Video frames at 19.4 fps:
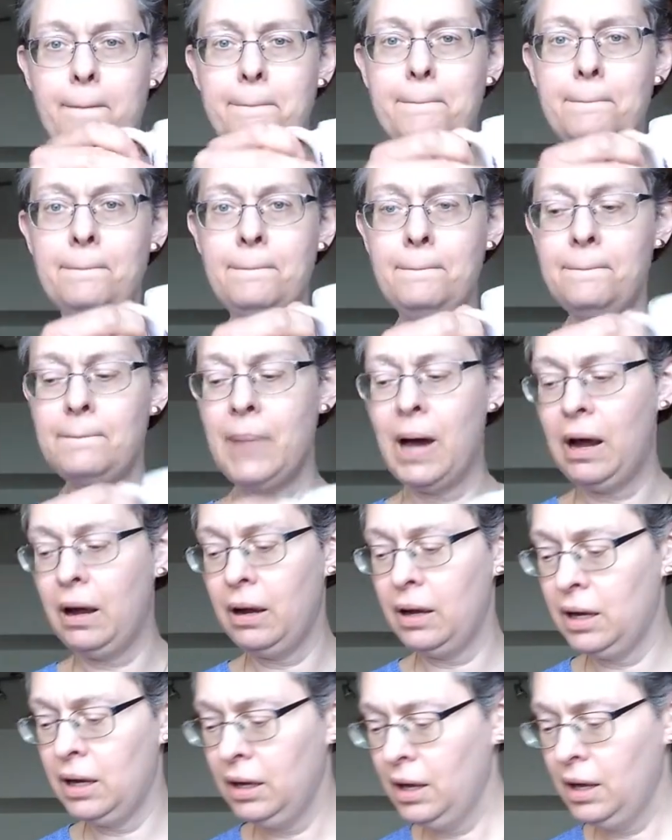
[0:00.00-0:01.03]

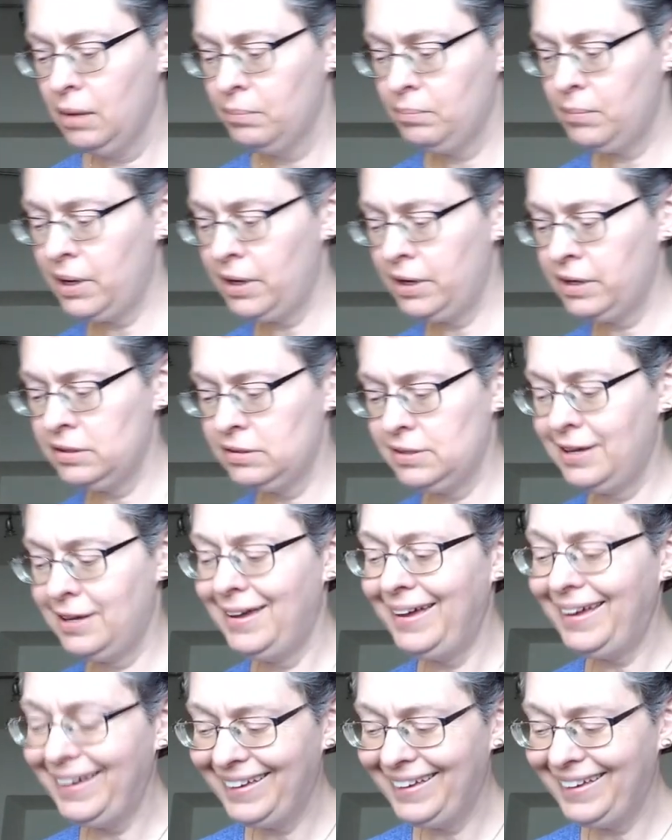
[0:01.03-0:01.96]
Mug is,